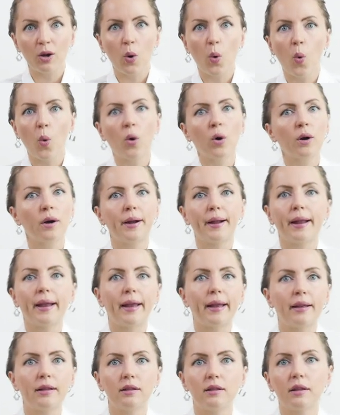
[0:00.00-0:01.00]
or
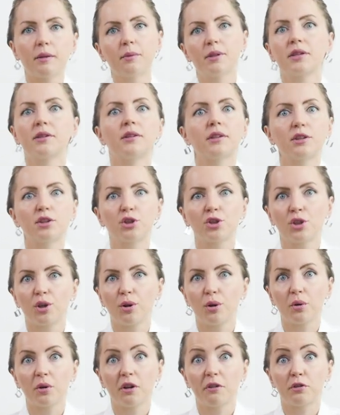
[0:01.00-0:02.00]
a limited edition
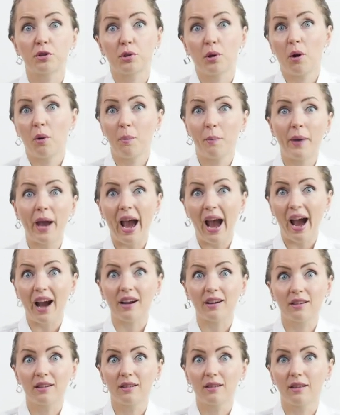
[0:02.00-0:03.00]
Louis Vuitton bag,